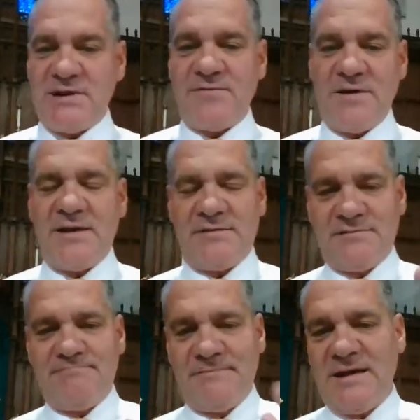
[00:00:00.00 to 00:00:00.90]
And I
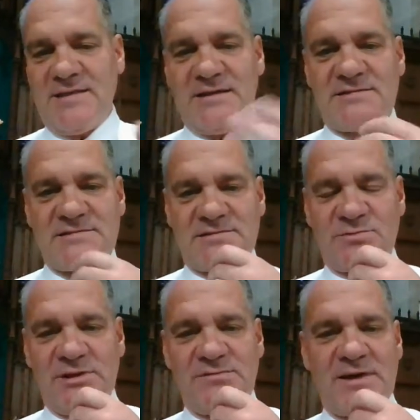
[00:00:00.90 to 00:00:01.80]
think this is a
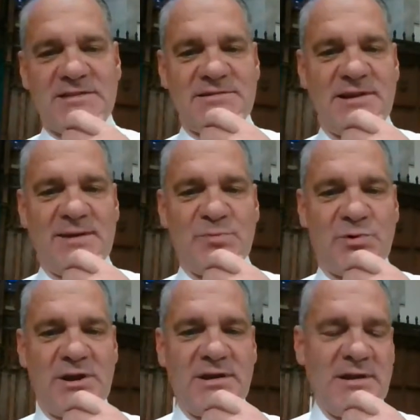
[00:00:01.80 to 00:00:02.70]
really fascinating
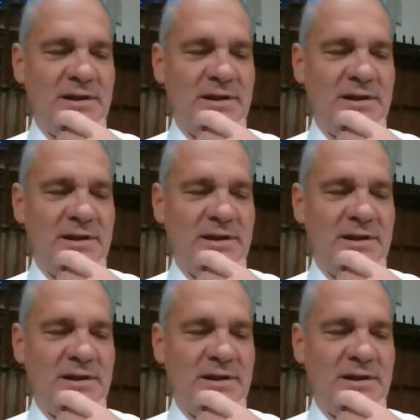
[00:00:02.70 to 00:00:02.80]
point,